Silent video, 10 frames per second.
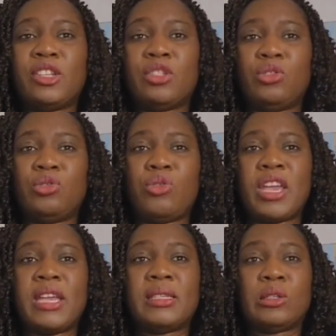thing to do
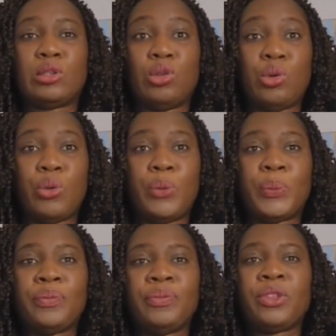is to
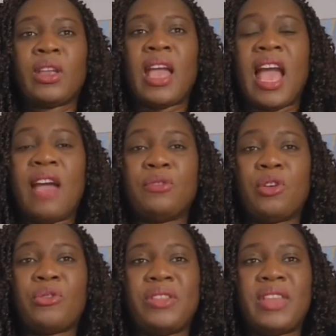have
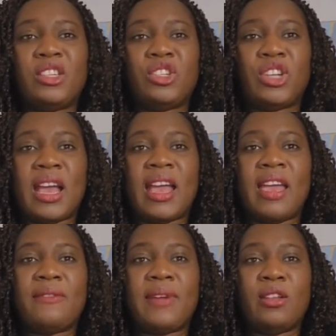your credential
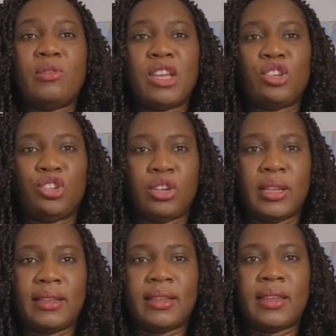
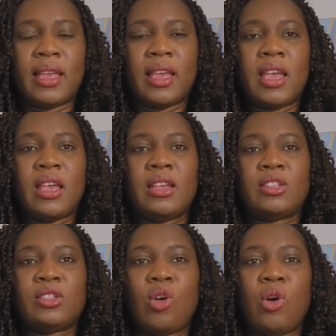evaluation.
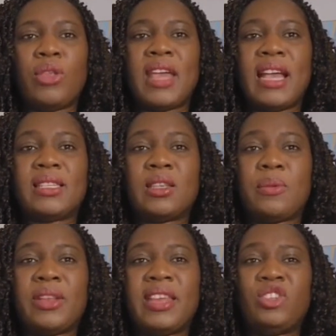So there are some
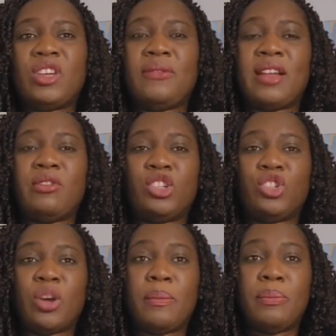credential
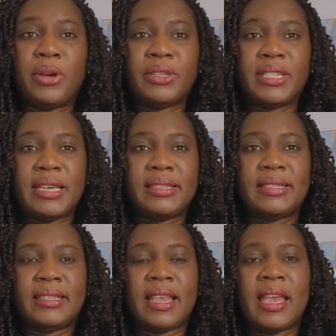evaluation bodies